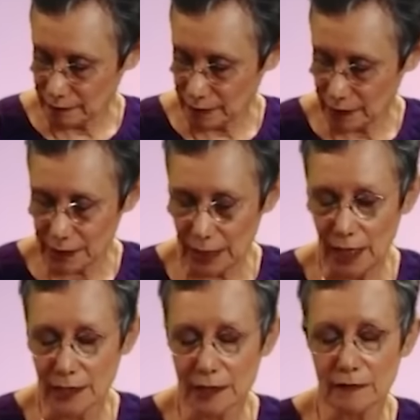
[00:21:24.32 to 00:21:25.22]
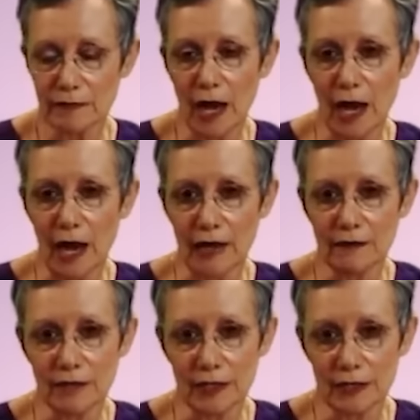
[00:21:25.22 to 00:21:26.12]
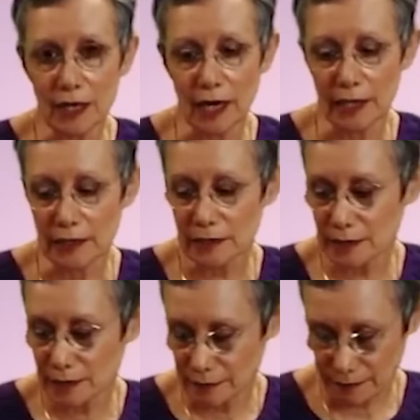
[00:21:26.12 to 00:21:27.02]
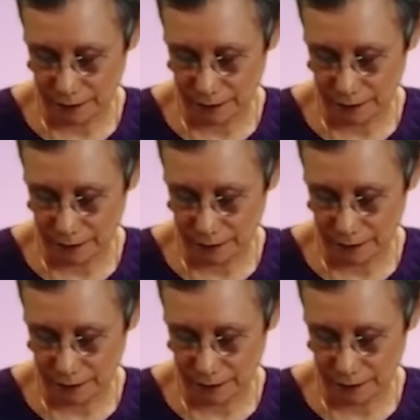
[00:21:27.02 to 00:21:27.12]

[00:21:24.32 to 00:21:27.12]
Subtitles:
there's lots of IV lines.